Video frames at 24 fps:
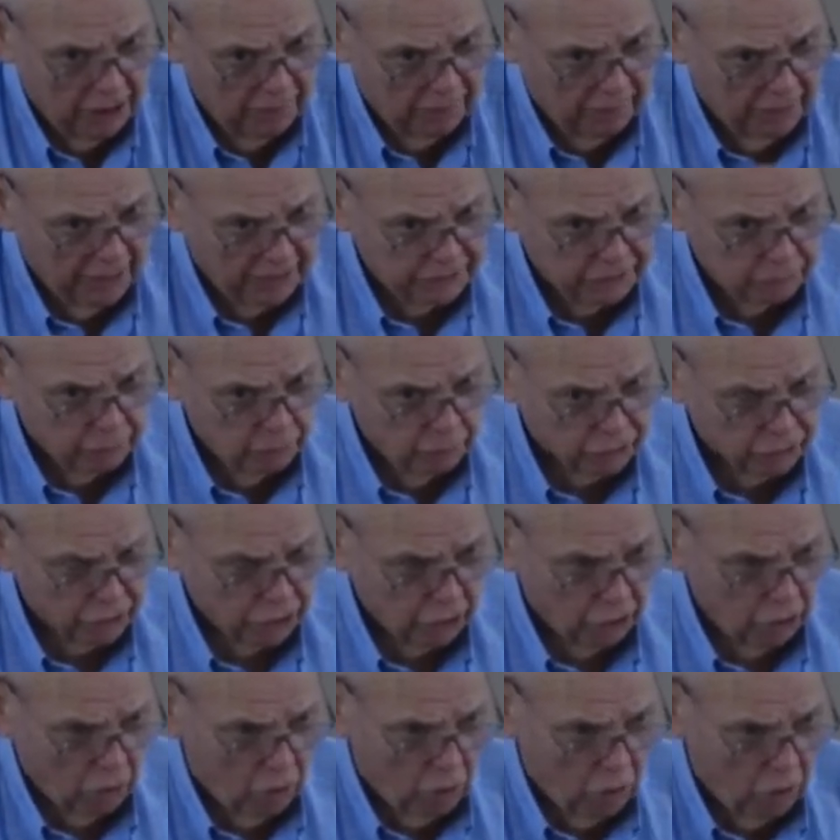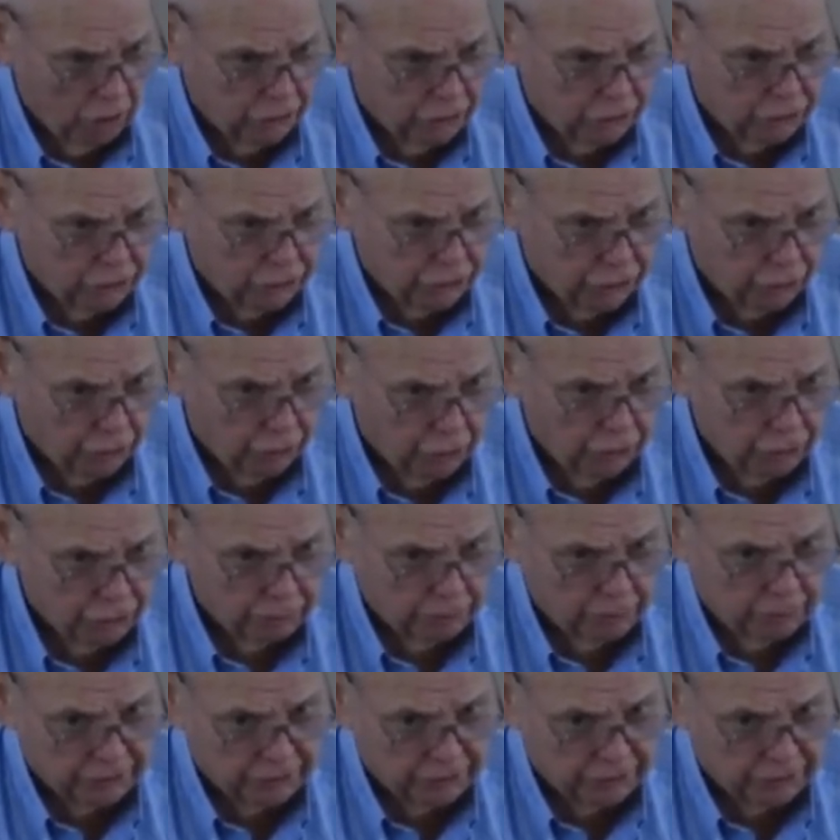that was a large church,